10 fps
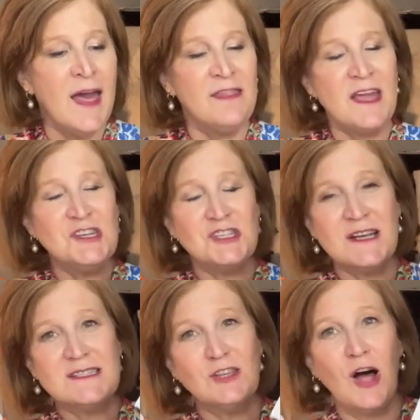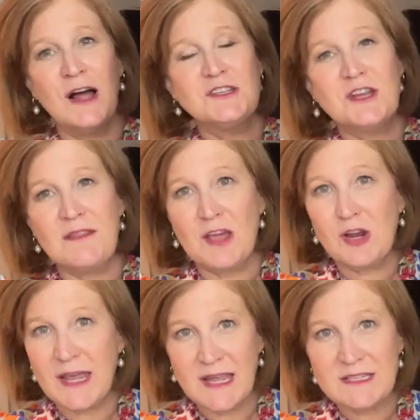they just launched their
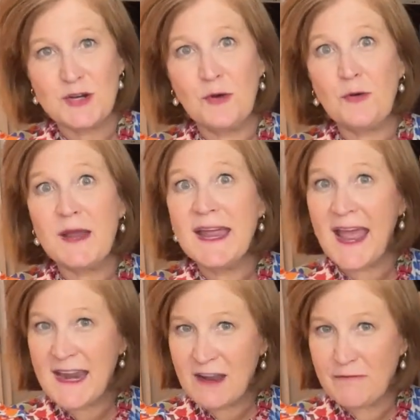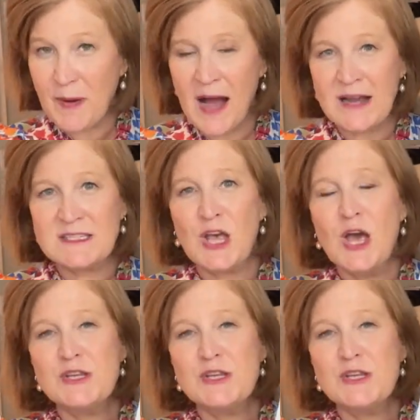kids creative box.